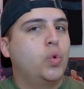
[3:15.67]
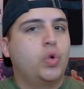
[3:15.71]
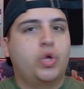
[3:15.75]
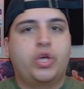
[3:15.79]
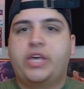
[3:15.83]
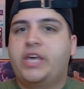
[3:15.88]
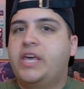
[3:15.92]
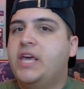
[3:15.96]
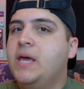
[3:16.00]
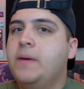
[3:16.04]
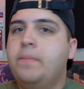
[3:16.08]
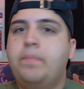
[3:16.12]

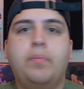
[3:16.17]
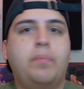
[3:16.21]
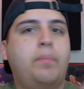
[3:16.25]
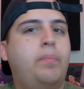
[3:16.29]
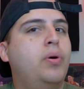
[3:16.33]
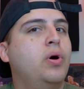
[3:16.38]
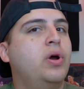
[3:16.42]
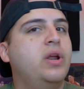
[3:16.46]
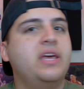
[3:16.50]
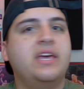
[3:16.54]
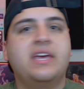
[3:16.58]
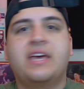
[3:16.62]
keep
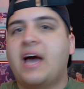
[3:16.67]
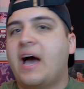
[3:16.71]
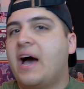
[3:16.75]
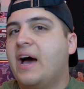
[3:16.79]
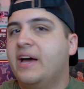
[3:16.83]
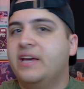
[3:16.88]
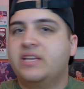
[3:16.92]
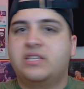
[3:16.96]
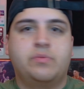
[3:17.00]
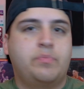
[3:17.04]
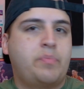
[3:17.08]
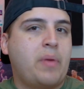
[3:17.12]
putting
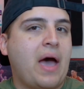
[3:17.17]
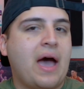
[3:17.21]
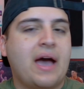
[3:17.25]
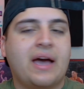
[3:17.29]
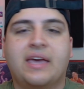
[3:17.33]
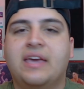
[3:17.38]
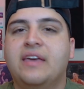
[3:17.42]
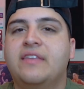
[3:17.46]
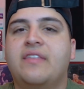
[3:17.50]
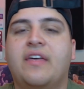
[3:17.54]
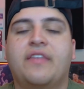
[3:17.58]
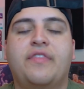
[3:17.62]
guys
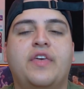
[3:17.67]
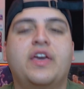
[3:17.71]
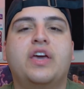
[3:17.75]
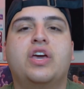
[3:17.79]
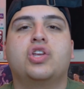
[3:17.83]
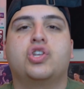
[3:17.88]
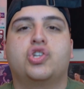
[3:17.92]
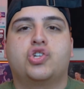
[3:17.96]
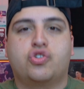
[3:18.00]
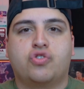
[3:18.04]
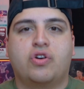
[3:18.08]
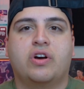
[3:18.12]
back in that they
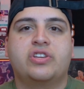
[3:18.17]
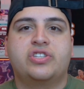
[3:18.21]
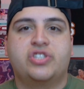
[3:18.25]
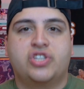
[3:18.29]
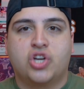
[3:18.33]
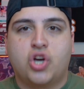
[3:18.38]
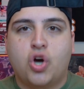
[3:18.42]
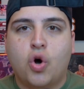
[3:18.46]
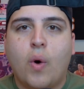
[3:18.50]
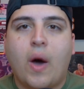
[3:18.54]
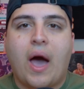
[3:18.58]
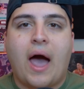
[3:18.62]
can trust to
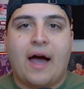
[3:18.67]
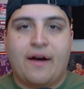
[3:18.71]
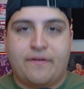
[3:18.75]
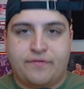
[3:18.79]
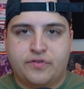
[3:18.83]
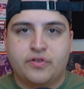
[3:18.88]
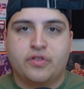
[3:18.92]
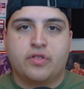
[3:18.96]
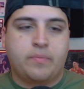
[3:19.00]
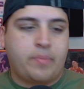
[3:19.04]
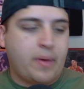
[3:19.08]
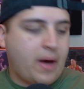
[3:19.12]
go
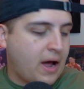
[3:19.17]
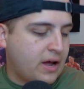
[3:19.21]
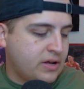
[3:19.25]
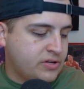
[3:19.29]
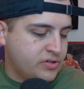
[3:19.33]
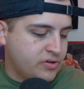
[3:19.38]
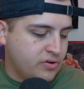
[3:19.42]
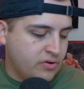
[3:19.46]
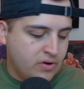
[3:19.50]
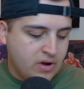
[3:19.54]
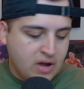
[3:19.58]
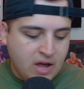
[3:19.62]
after the
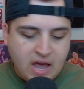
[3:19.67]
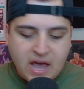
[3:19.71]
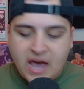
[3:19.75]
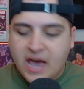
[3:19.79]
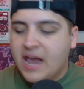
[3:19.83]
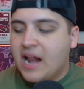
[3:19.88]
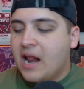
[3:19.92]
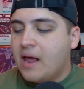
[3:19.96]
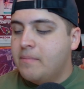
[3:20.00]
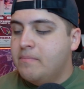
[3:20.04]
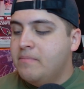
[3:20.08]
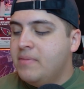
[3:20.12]
passer.
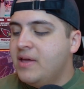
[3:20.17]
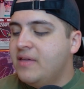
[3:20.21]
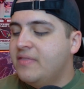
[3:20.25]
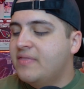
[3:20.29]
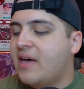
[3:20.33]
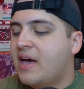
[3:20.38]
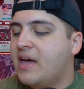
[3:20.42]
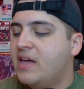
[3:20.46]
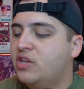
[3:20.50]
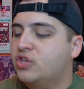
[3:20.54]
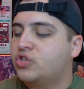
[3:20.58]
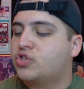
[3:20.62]
And I mean
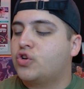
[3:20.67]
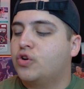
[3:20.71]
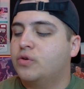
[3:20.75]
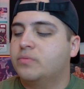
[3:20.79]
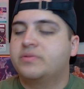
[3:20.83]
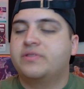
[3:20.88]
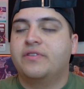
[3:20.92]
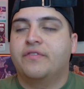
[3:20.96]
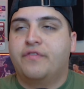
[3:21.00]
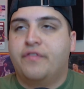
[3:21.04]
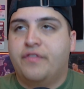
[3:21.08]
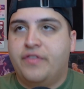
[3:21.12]
that in
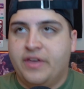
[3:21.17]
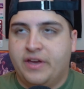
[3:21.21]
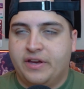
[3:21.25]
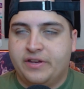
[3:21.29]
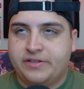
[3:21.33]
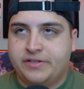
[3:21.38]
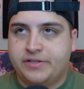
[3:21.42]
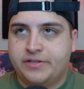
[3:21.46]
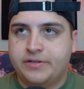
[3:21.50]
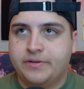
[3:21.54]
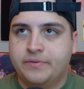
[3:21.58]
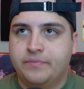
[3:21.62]
terms of
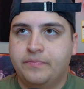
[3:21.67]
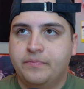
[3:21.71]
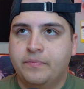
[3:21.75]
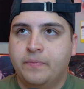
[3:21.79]
this.